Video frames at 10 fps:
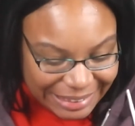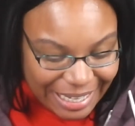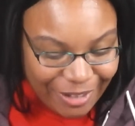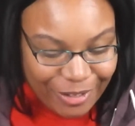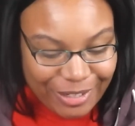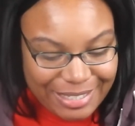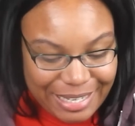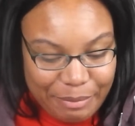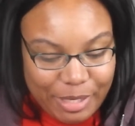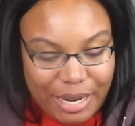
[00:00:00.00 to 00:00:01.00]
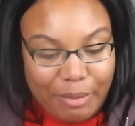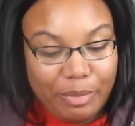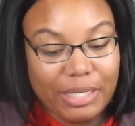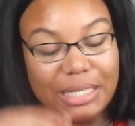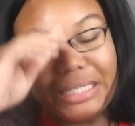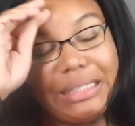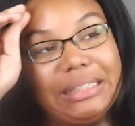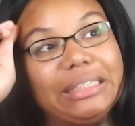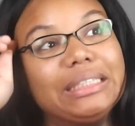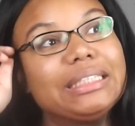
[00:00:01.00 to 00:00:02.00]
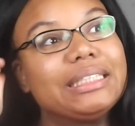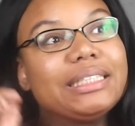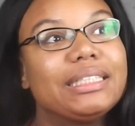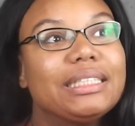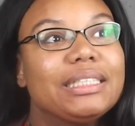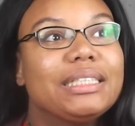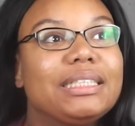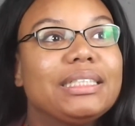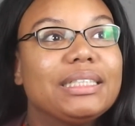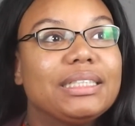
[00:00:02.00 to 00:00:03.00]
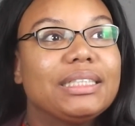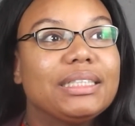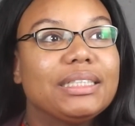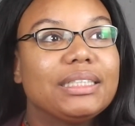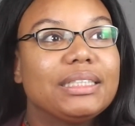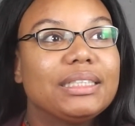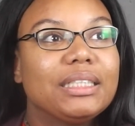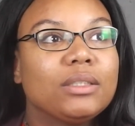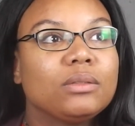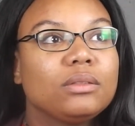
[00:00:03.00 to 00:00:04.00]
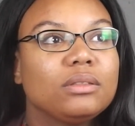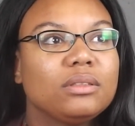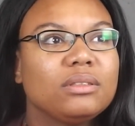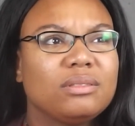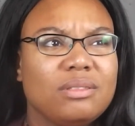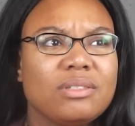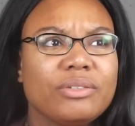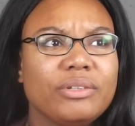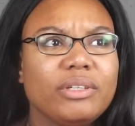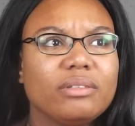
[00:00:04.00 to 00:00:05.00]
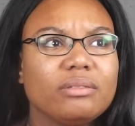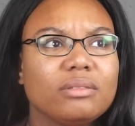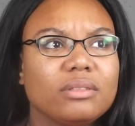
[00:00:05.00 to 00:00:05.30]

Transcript: How long has that been happening? I didn't notice. Oh, it's for you.